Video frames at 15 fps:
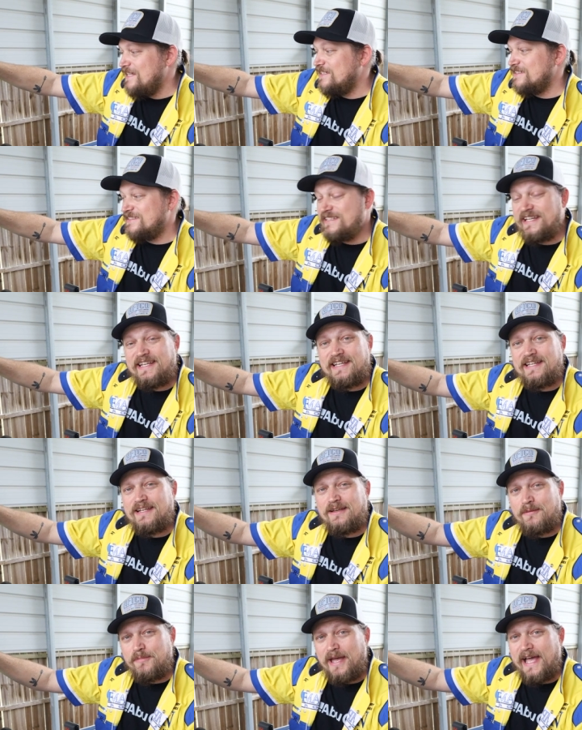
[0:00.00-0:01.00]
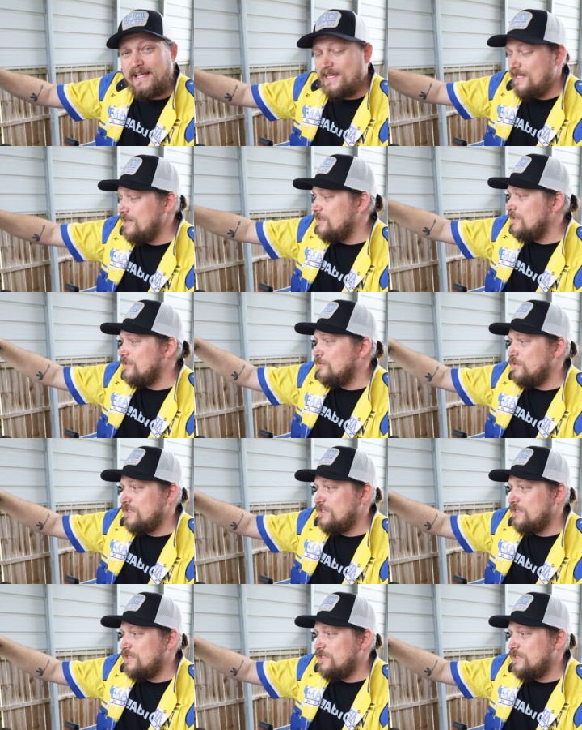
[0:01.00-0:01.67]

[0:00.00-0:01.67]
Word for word: Helix 10 back here,